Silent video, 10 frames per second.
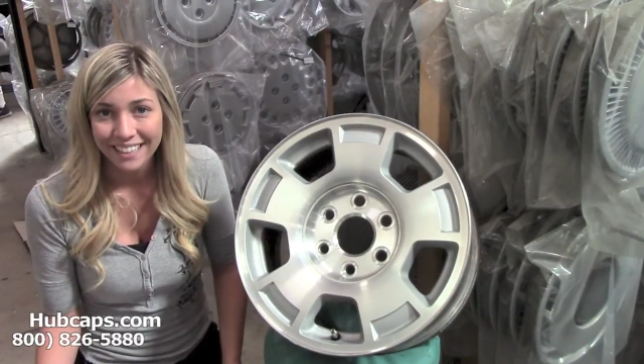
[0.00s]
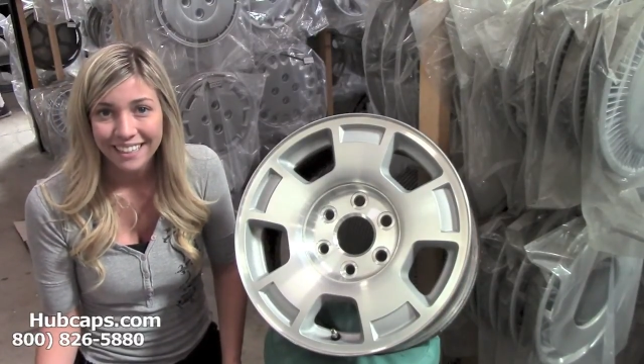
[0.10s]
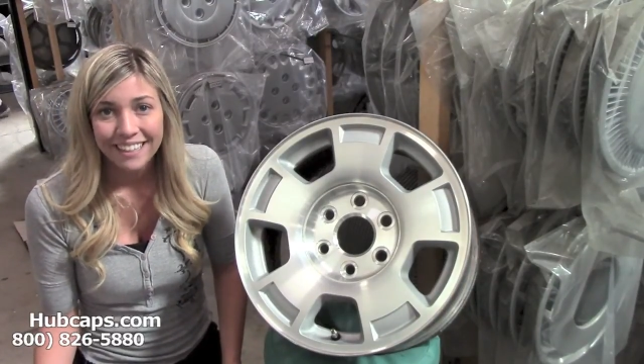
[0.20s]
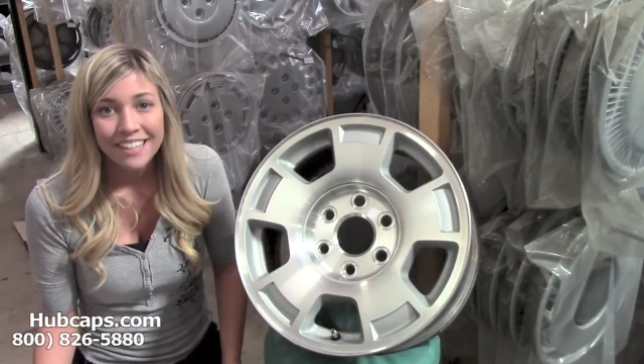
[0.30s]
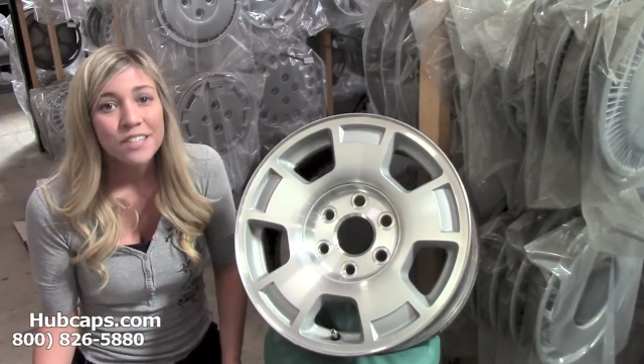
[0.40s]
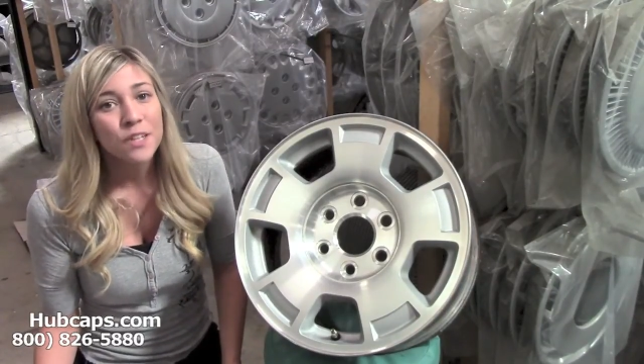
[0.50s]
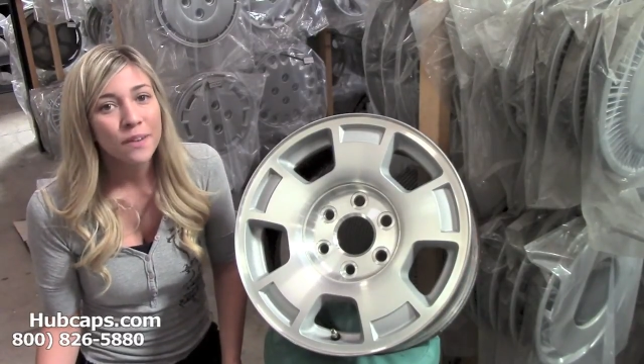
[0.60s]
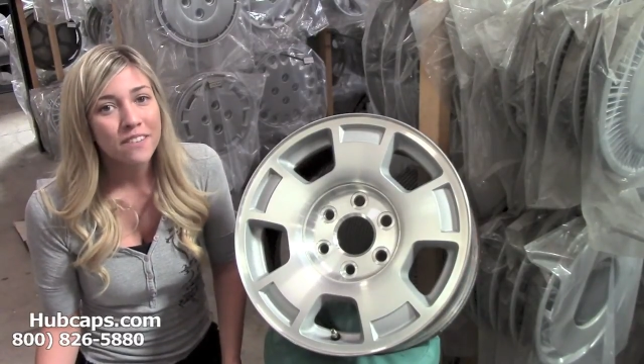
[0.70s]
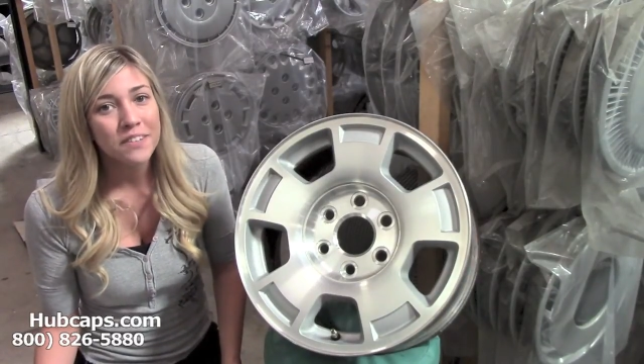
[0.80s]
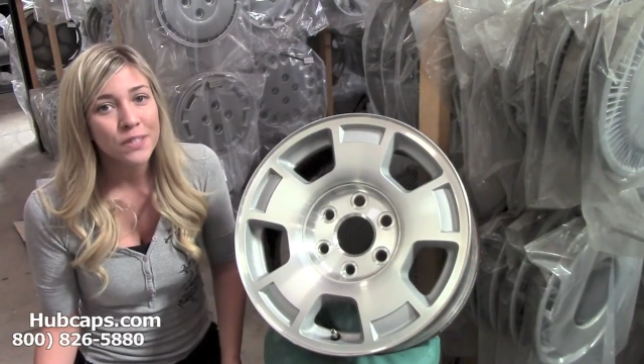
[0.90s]
So
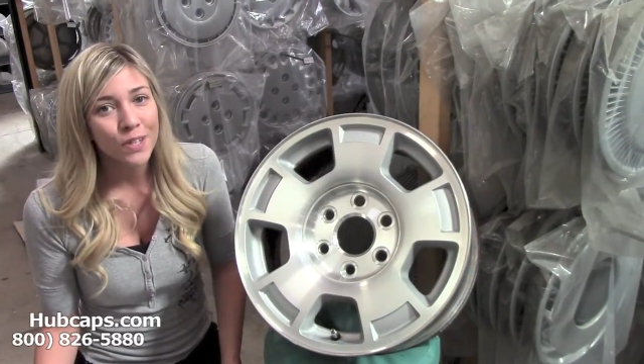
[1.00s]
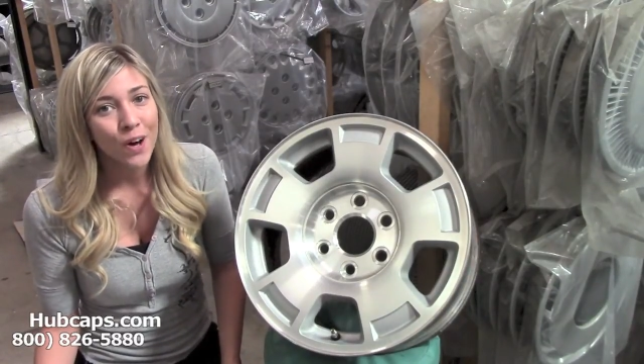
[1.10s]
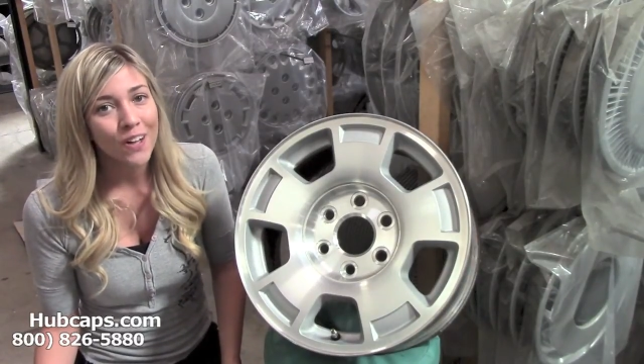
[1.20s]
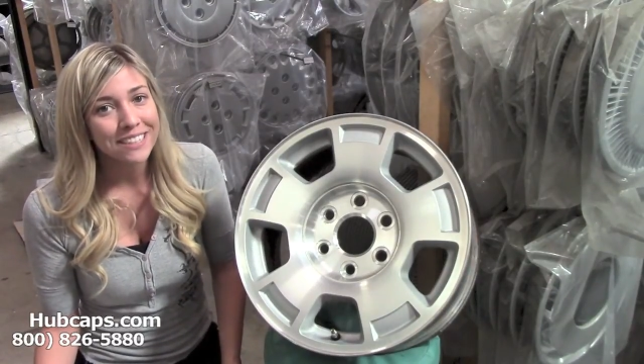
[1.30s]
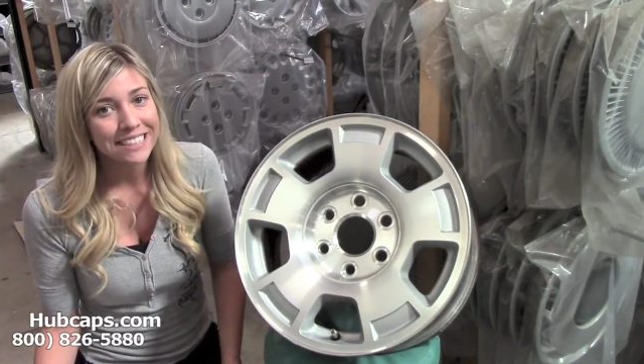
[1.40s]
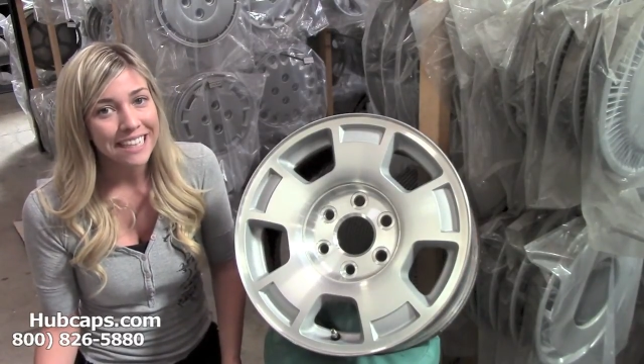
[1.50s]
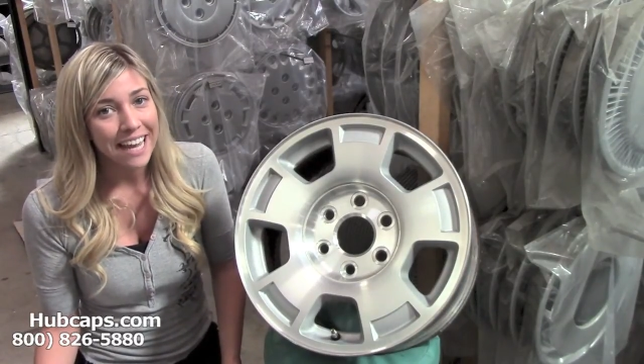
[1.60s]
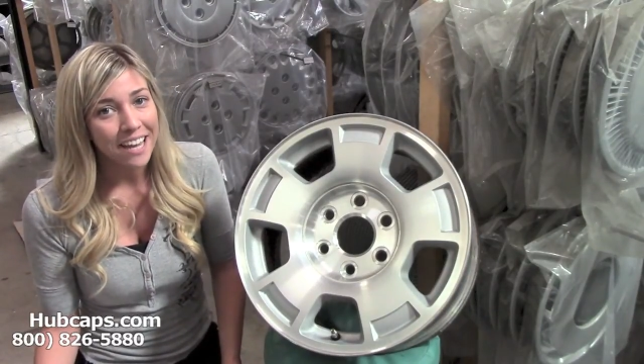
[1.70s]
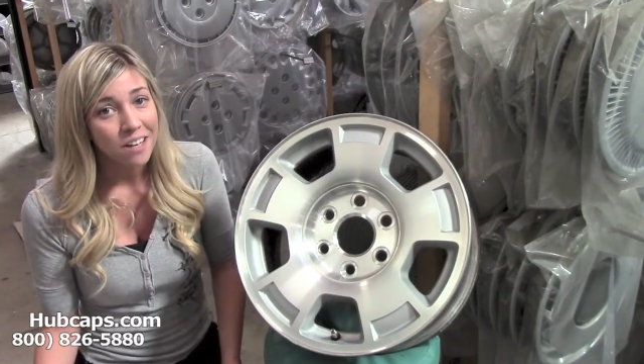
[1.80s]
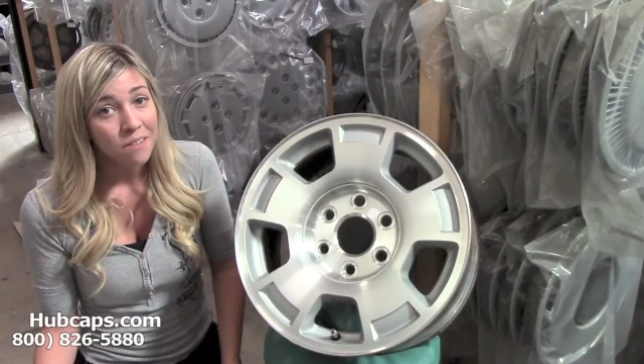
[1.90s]
give us a call
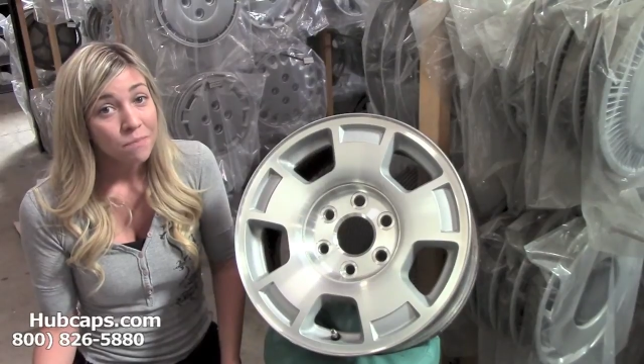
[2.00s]
today.